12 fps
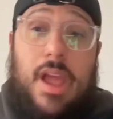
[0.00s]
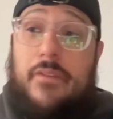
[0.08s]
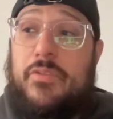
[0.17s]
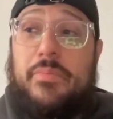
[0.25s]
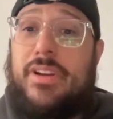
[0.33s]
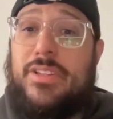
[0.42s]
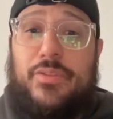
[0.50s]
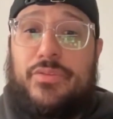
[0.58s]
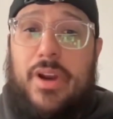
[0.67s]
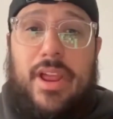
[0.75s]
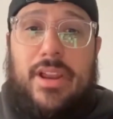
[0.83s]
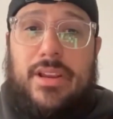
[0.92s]
everybody's
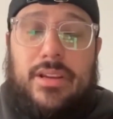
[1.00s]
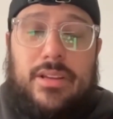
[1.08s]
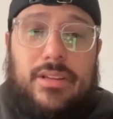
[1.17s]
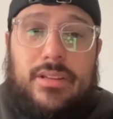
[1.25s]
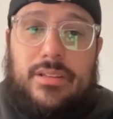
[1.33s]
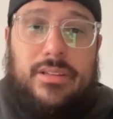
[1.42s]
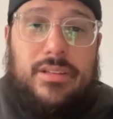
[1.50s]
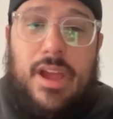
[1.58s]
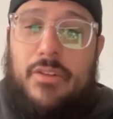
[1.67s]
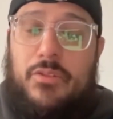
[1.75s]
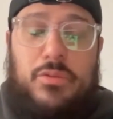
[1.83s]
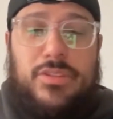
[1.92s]
afraid. On
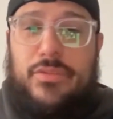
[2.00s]
the other